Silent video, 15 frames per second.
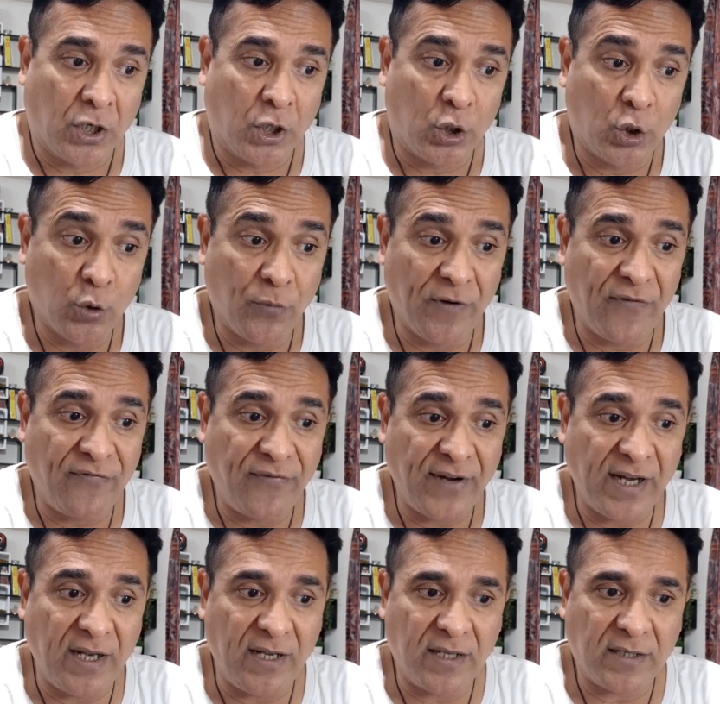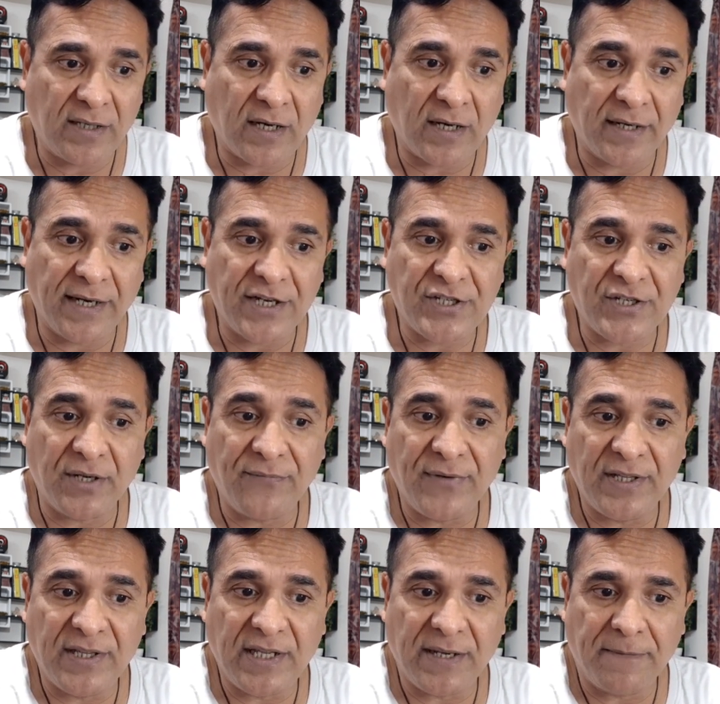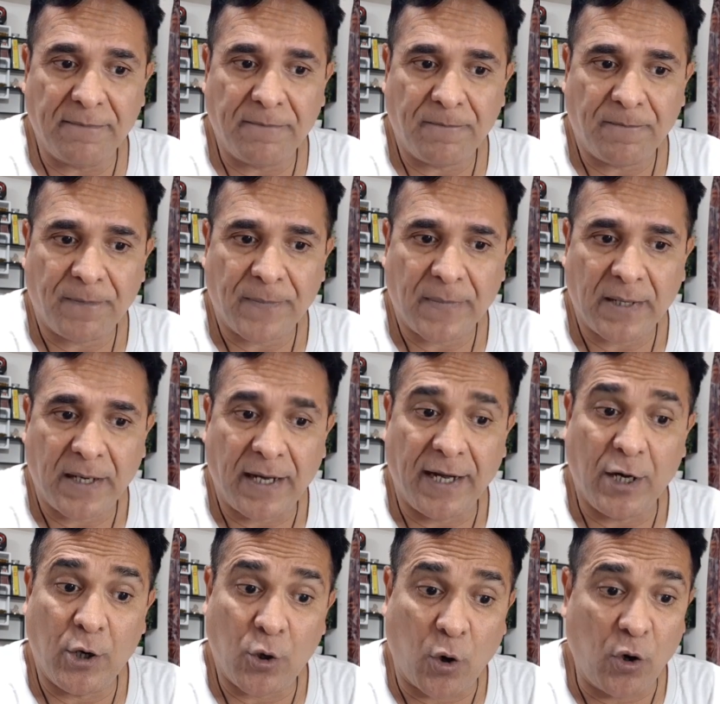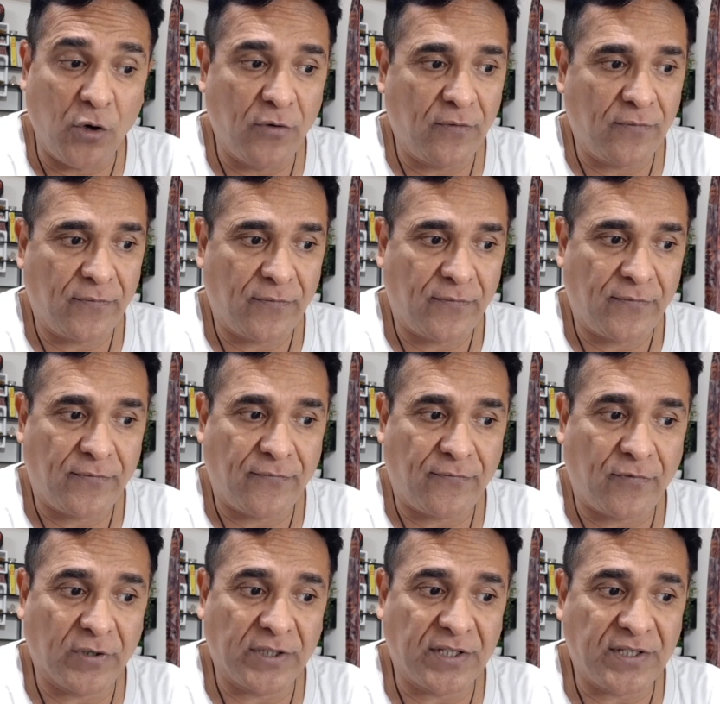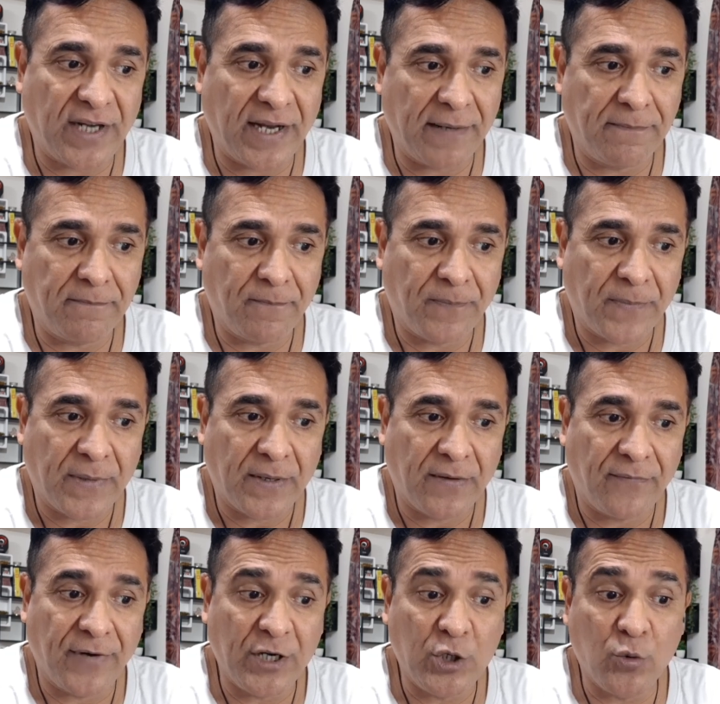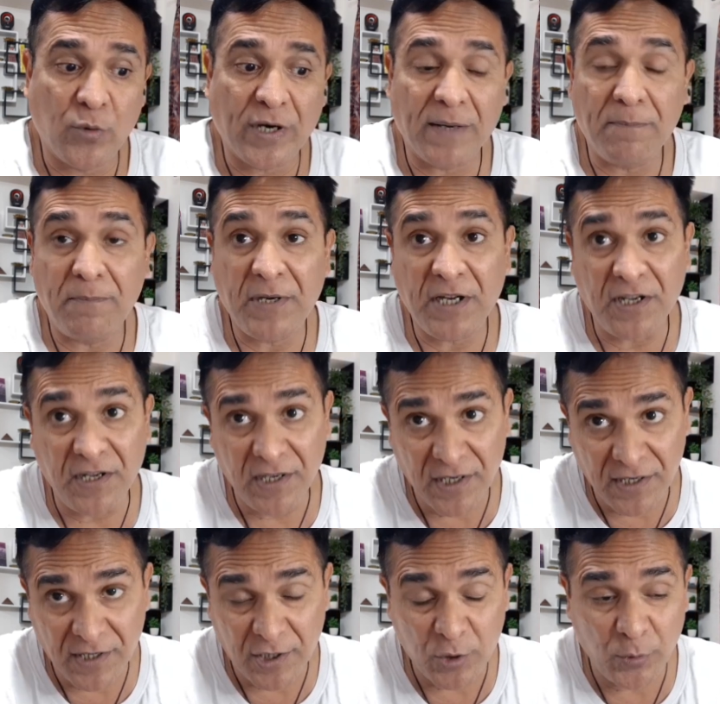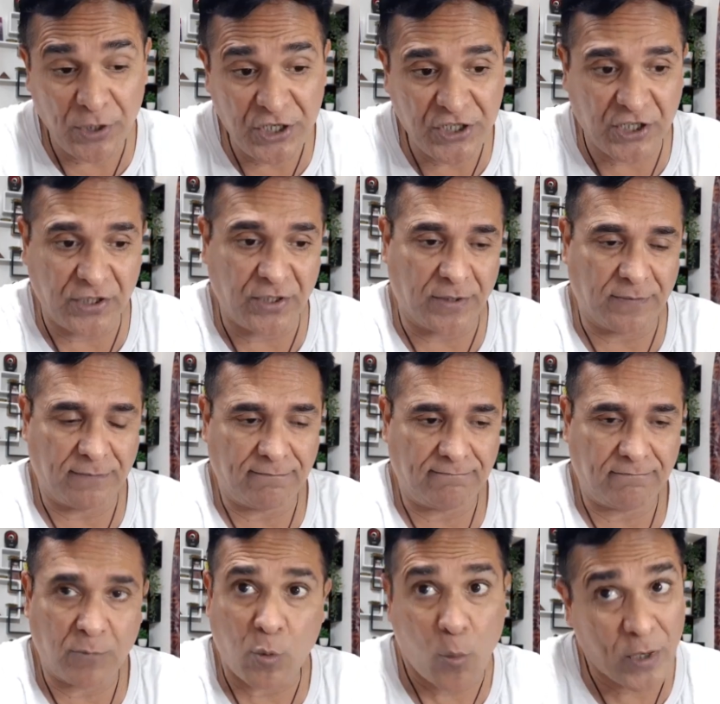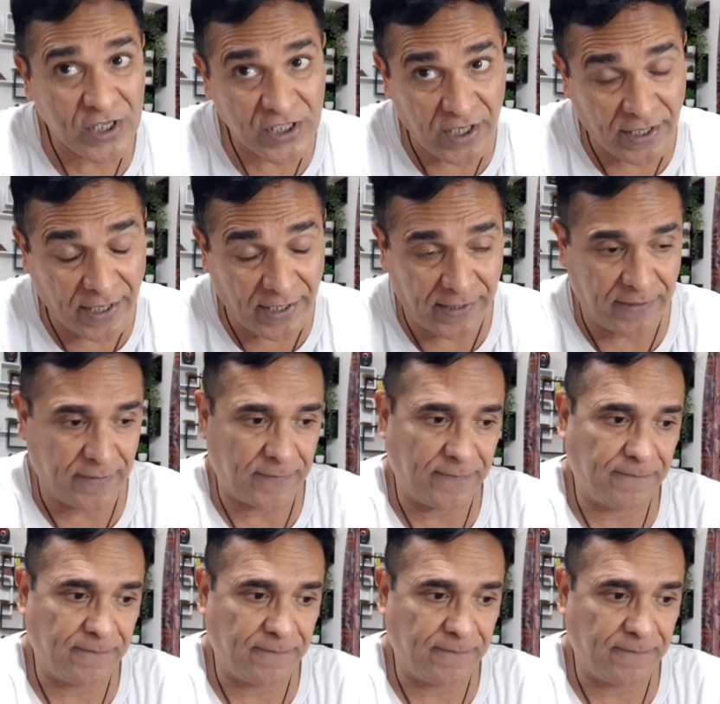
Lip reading: You will feel the connection with them and long for the time when you can be near to each other once again.